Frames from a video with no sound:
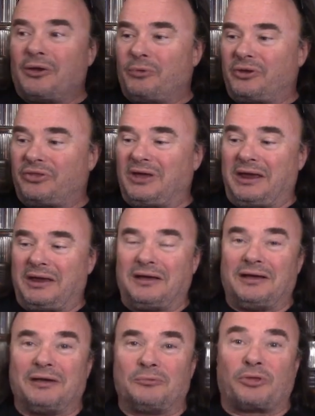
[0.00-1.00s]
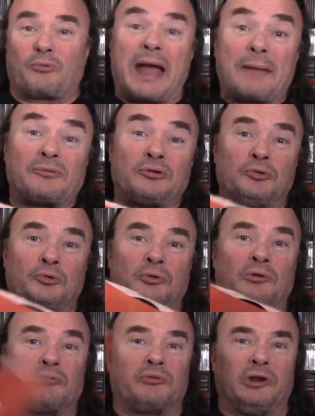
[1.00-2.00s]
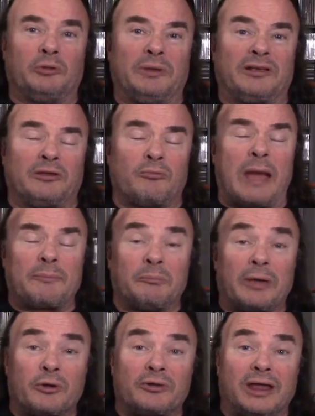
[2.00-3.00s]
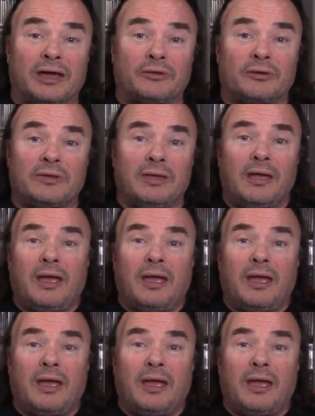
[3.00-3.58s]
with a uh, with a rap tune, you know, mixing rap and metal together.